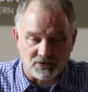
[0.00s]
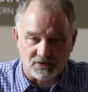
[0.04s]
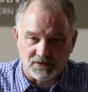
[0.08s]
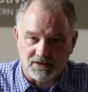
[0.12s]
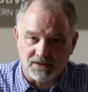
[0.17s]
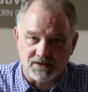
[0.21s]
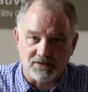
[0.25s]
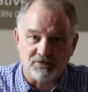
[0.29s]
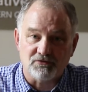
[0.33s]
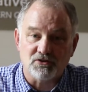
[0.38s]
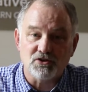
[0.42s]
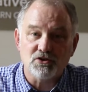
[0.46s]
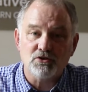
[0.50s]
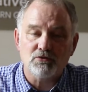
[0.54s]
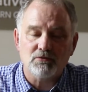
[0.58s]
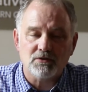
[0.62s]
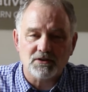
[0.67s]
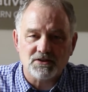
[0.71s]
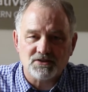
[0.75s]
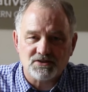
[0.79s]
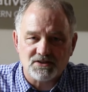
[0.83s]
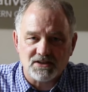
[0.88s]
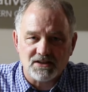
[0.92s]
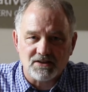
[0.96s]
And if you were to
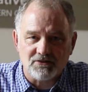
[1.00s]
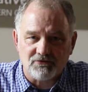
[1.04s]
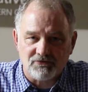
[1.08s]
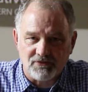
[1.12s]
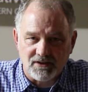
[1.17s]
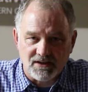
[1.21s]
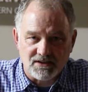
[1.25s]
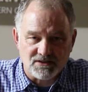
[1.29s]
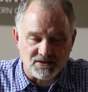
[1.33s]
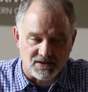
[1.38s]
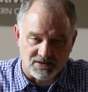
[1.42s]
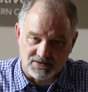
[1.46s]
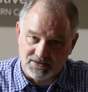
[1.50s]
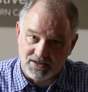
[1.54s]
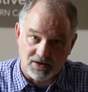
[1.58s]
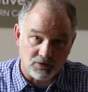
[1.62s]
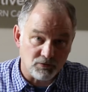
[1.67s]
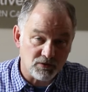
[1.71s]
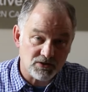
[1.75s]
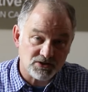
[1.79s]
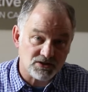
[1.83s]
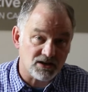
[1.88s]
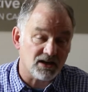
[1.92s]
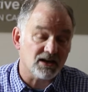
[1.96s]
see the faces, and I
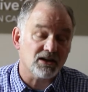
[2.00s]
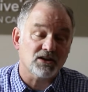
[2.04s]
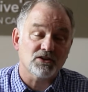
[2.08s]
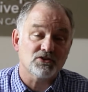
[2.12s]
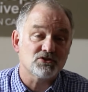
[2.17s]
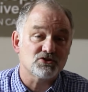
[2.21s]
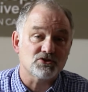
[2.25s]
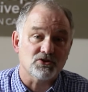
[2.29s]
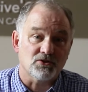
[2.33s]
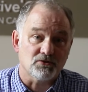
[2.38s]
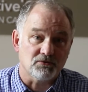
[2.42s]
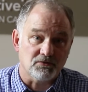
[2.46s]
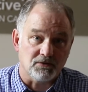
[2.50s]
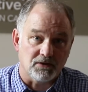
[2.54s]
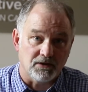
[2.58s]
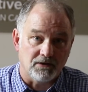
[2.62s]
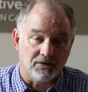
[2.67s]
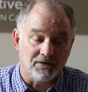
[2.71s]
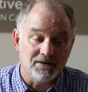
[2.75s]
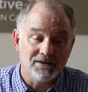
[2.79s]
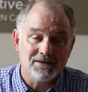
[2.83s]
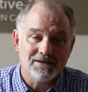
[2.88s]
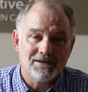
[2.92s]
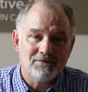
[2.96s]
wish I could show you,
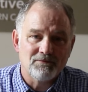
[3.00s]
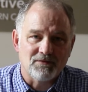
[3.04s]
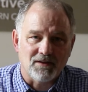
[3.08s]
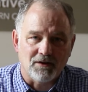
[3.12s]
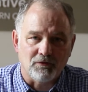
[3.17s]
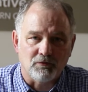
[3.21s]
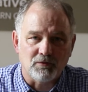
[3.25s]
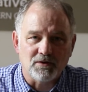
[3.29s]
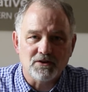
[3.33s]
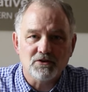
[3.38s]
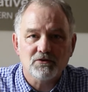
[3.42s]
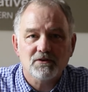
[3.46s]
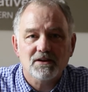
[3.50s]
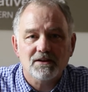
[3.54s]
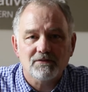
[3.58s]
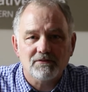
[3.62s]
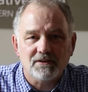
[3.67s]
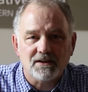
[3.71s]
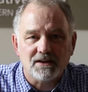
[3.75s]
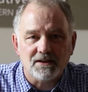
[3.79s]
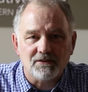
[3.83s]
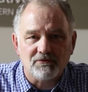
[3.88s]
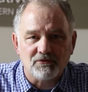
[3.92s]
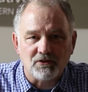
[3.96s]
that when you give a
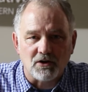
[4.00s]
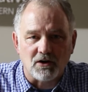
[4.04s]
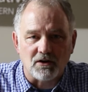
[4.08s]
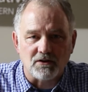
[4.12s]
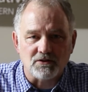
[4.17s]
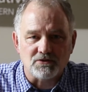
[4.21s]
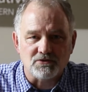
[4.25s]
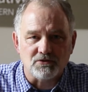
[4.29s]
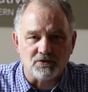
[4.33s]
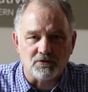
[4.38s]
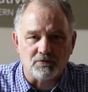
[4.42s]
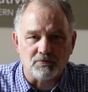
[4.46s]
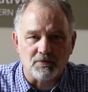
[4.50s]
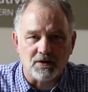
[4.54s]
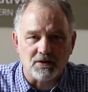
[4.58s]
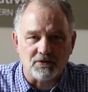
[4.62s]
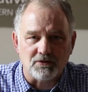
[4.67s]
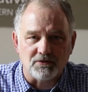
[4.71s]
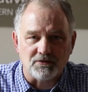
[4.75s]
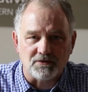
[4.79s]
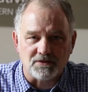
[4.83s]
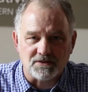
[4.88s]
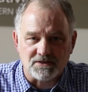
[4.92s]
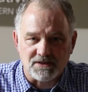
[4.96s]
gift card to a mother
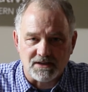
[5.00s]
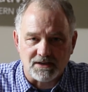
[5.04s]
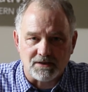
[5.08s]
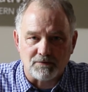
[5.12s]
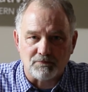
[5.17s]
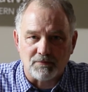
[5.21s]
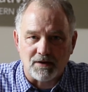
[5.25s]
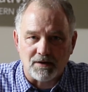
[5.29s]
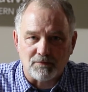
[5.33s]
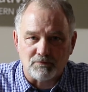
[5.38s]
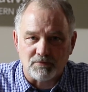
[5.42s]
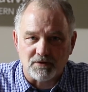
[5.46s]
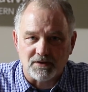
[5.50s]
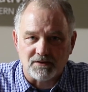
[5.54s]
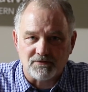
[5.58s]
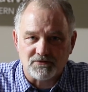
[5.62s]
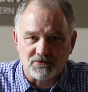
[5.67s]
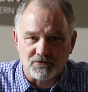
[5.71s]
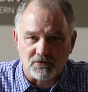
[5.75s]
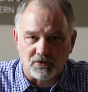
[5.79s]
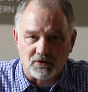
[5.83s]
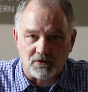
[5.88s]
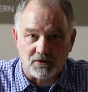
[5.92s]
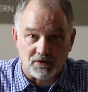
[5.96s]
that she can buy briefs
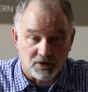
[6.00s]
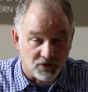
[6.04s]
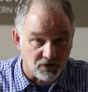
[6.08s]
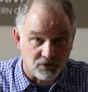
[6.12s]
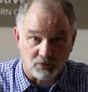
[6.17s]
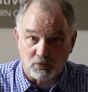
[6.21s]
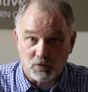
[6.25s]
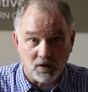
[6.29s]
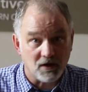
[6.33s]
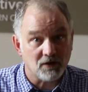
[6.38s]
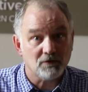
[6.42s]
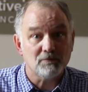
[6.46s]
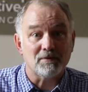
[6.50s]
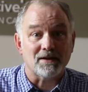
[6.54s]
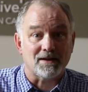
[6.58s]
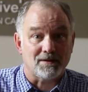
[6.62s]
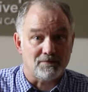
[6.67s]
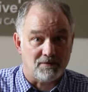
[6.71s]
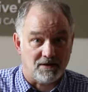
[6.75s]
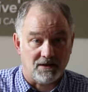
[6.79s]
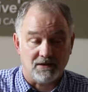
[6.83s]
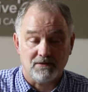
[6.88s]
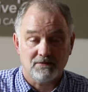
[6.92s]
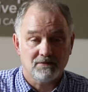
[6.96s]
for her well
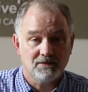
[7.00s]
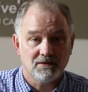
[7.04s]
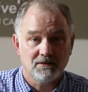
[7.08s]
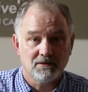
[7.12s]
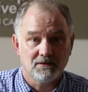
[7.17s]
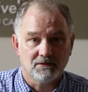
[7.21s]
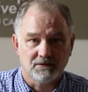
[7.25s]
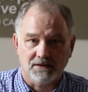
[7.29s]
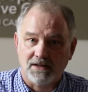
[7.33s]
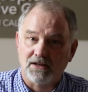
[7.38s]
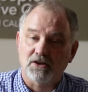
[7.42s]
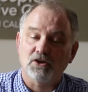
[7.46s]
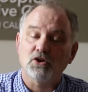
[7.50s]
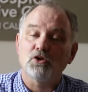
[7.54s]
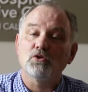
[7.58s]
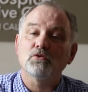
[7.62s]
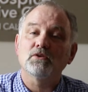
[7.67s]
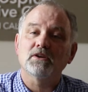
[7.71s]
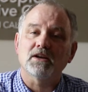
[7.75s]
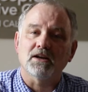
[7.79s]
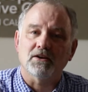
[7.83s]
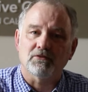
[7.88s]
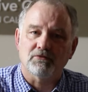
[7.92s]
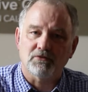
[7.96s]
baby, let alone
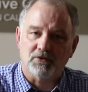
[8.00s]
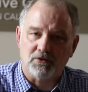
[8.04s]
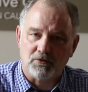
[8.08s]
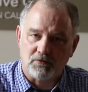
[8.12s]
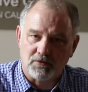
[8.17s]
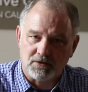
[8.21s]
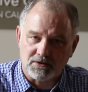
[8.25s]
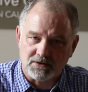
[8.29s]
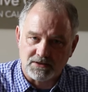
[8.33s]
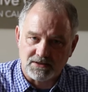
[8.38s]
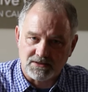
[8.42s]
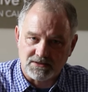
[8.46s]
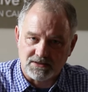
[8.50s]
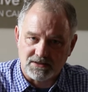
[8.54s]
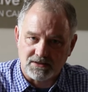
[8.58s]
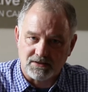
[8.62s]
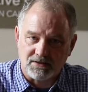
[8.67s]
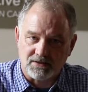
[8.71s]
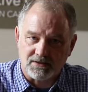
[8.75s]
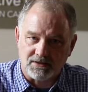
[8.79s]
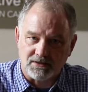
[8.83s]
care for the one that's dying,